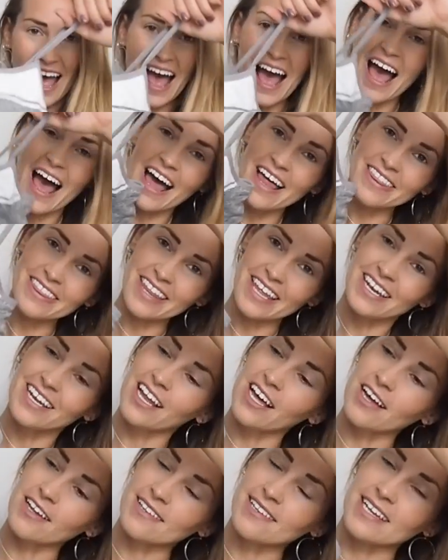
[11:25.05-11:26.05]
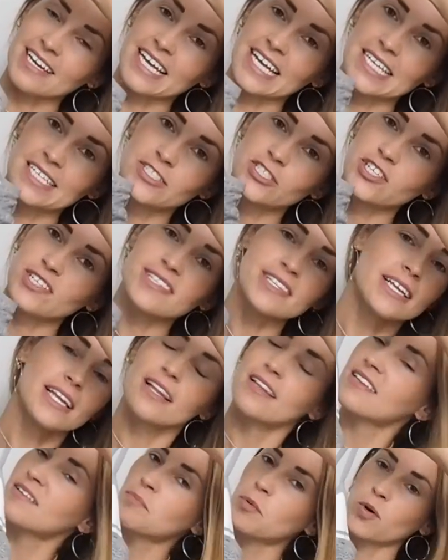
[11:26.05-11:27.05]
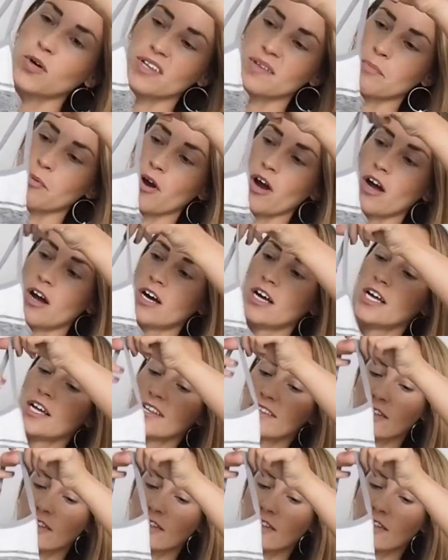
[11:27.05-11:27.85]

And then lastly, just a little sports bra.